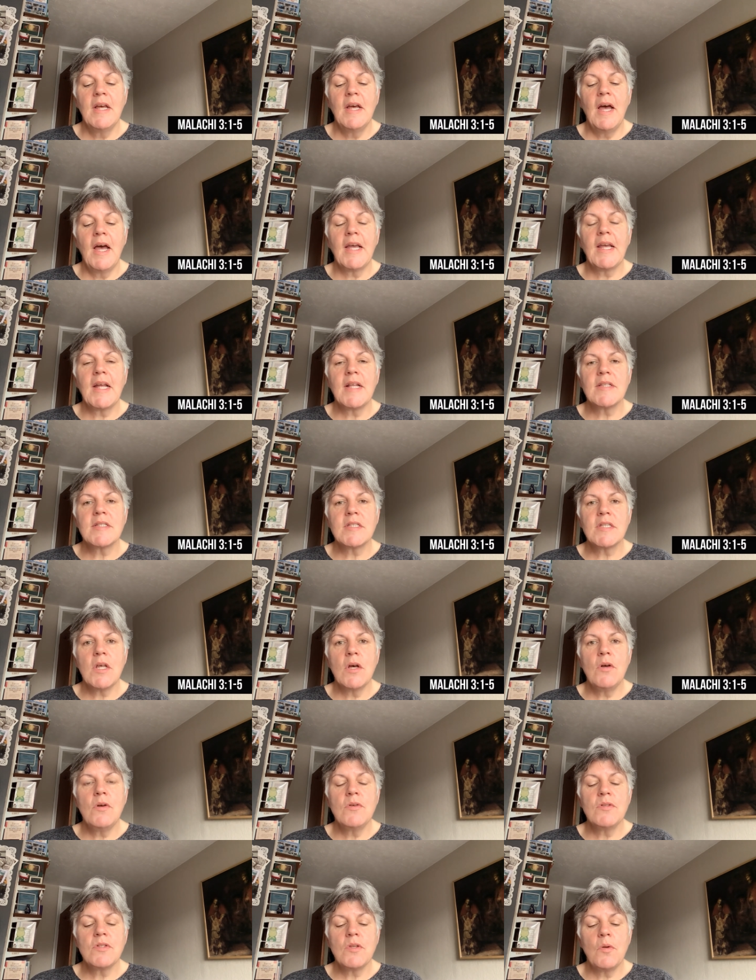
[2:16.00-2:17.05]
against
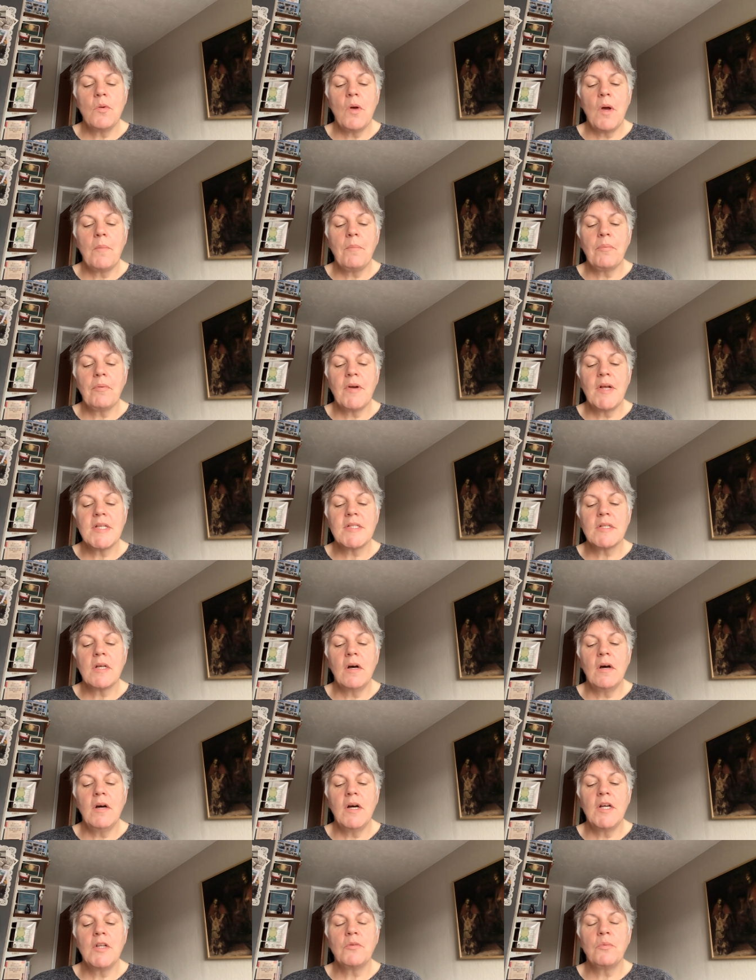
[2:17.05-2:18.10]
those who oppress
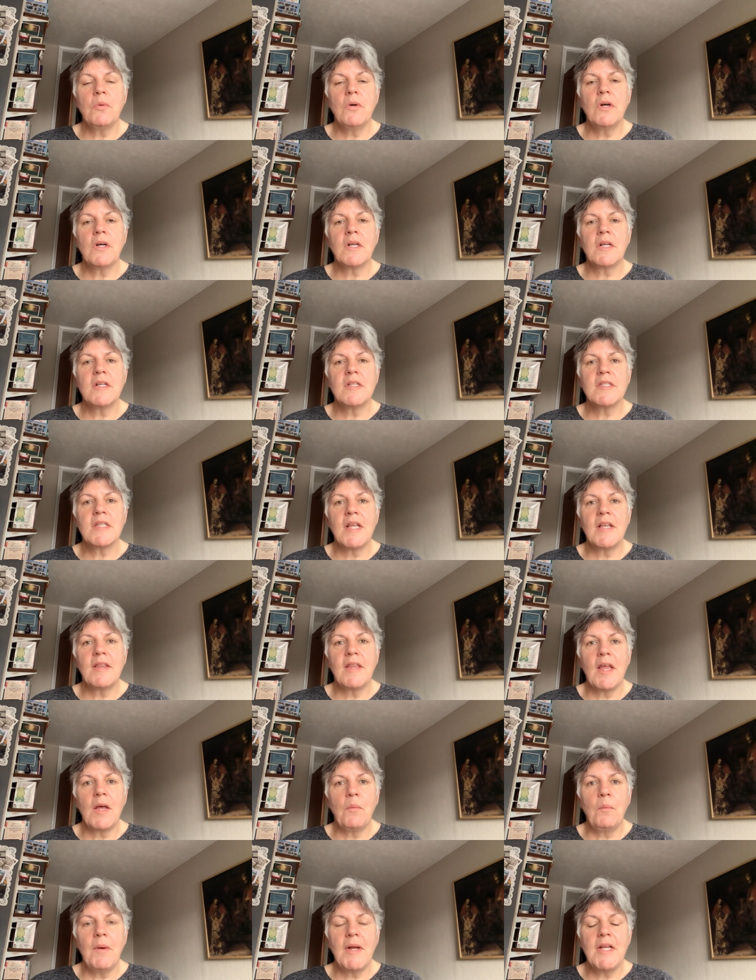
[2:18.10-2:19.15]
hired workers in
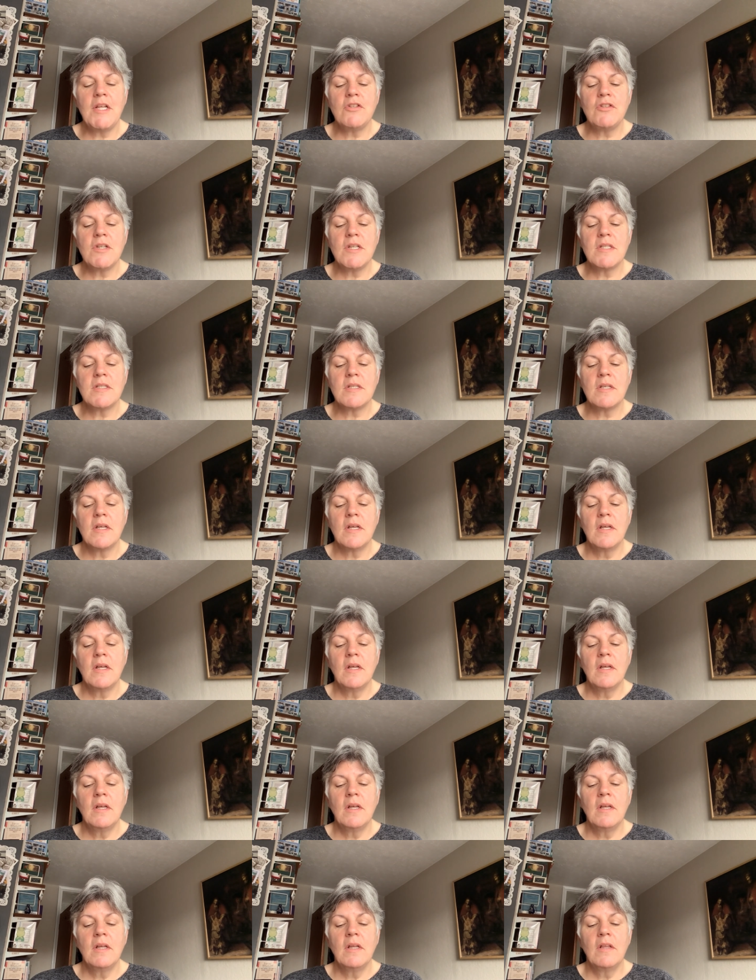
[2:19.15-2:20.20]
their wages,
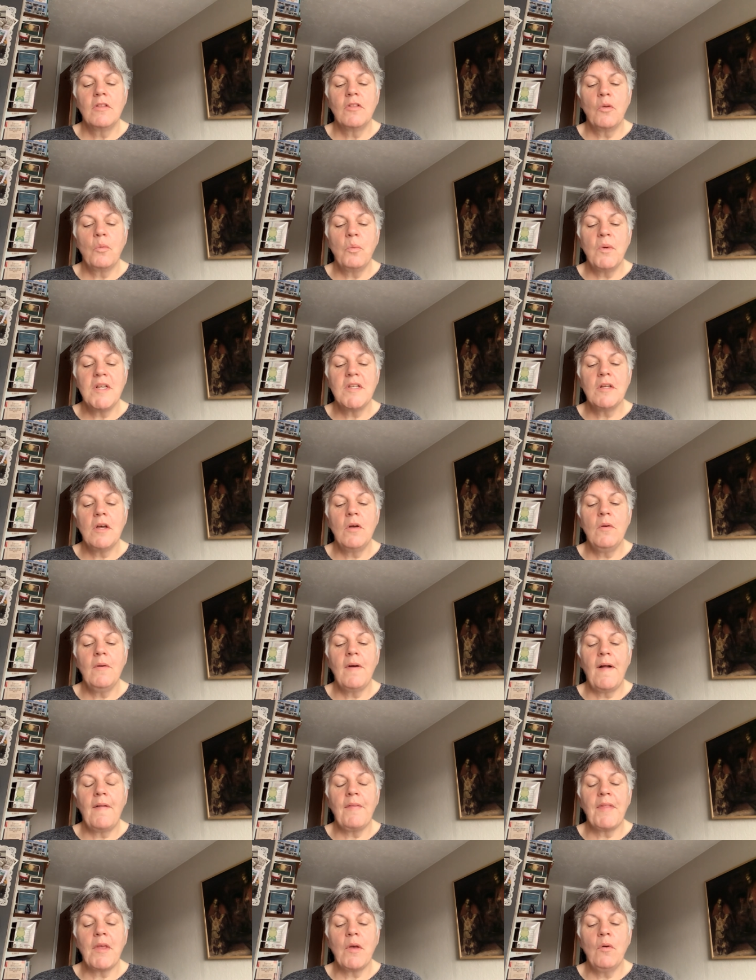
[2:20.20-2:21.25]
the widow
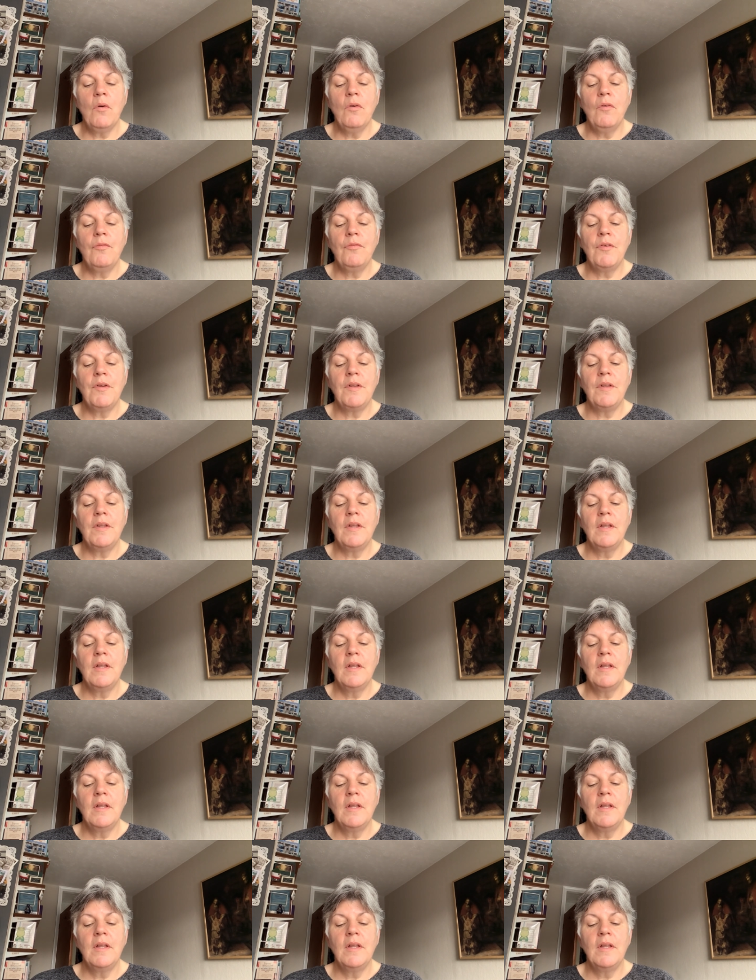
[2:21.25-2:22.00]
and the orphan,